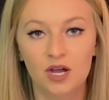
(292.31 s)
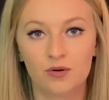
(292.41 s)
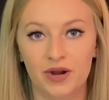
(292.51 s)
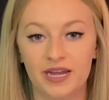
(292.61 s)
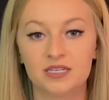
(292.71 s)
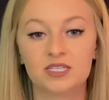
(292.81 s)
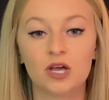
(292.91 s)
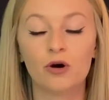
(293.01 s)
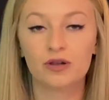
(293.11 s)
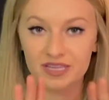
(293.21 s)
right?
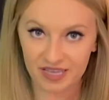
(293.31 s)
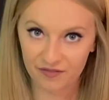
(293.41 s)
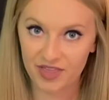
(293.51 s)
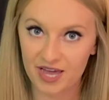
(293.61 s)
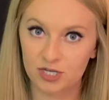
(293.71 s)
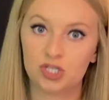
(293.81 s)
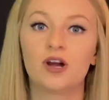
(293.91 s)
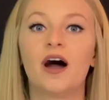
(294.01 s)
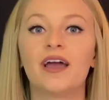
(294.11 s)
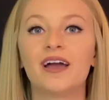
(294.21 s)
So give that a try.